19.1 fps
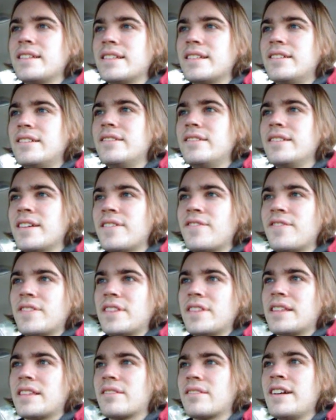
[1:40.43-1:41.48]
if
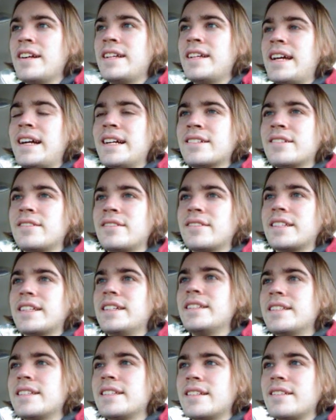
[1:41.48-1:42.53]
the threat actually
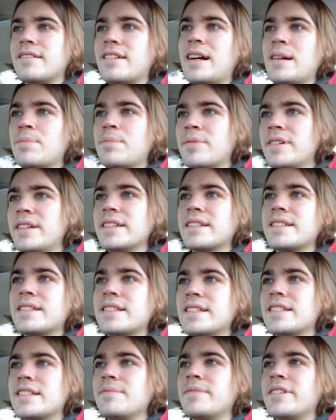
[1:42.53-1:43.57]
gets to your operating
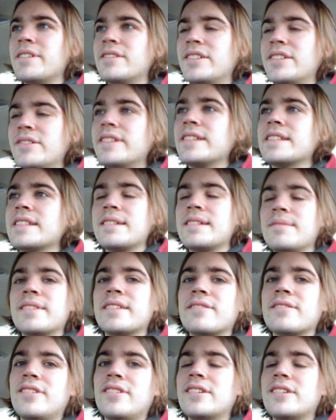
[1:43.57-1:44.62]
system, you're doing
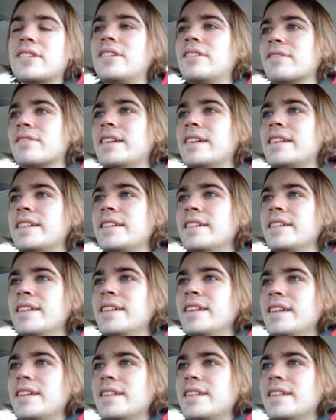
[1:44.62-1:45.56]
something wrong already.